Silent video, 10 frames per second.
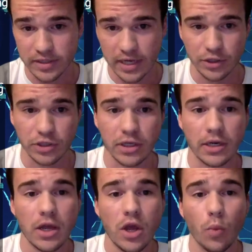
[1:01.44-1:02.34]

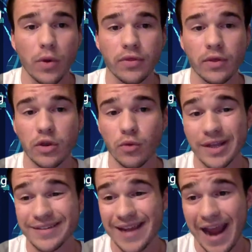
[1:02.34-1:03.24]
session with
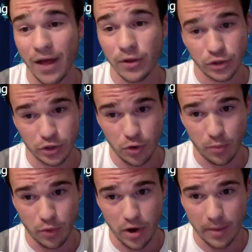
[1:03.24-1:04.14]
unit talent show
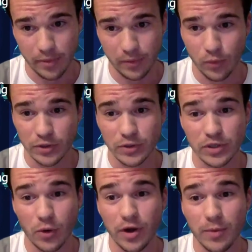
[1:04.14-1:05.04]
prep, which is
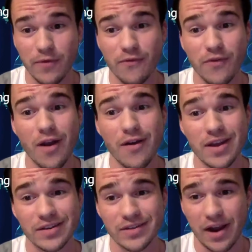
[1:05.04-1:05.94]
going to be very
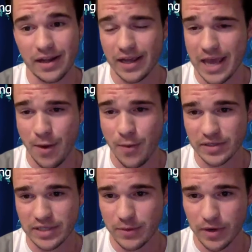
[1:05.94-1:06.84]
exciting. I can't wait
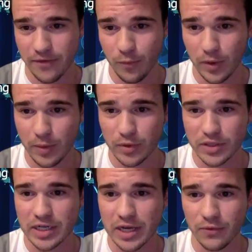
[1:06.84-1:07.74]
to see what everybody
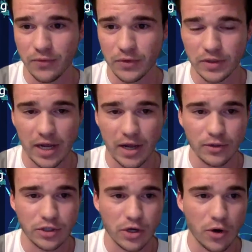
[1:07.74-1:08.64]
puts together for the
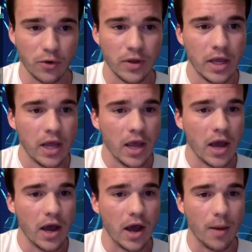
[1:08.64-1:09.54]
talent show.
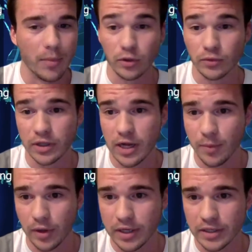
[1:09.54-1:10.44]
But don't tell
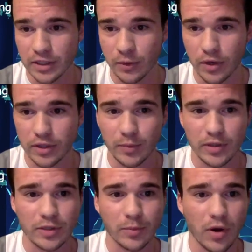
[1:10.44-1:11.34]
anybody because I want it to be
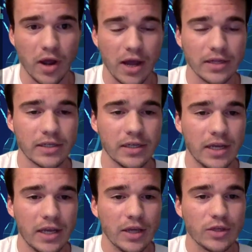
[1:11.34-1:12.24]
a surprise.
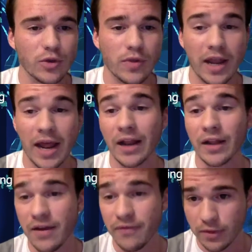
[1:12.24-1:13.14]
So then at
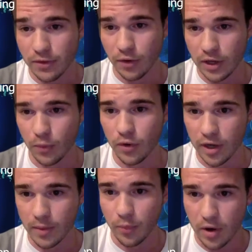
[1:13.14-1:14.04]
11:30, we're
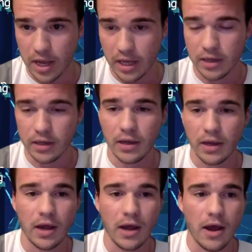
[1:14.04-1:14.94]
going to break.
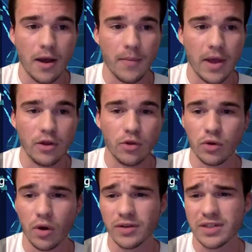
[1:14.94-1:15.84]
And you can
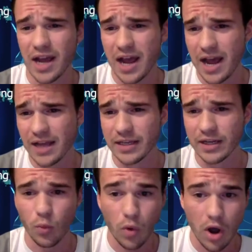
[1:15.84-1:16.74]
go outside, take
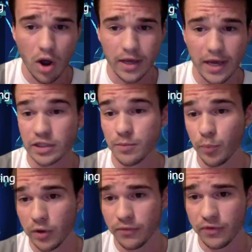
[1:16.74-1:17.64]
a walk, catch some
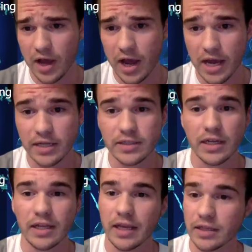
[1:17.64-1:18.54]
butterflies,
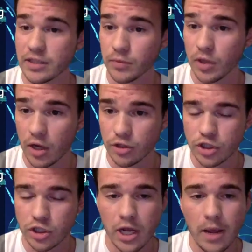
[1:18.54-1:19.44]
and get some
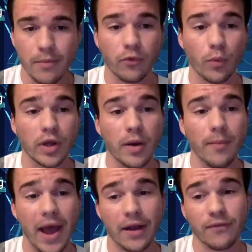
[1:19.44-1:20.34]
lunch before we come
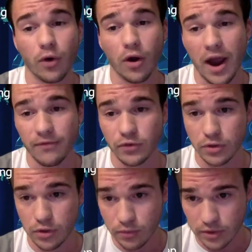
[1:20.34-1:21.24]
back for our
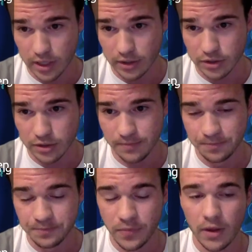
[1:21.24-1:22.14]
afternoon session.
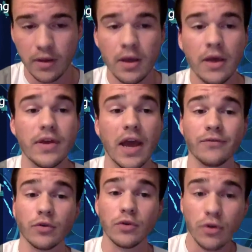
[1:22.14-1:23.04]
The
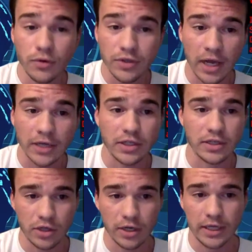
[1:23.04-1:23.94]
afternoon session
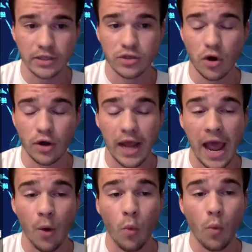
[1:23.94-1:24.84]
is going to get started
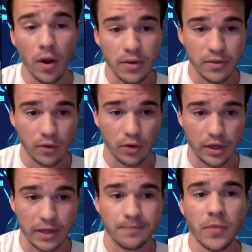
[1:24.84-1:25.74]
at
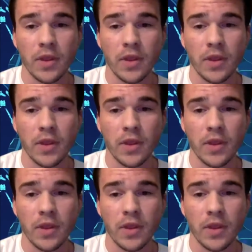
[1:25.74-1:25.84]
1:30,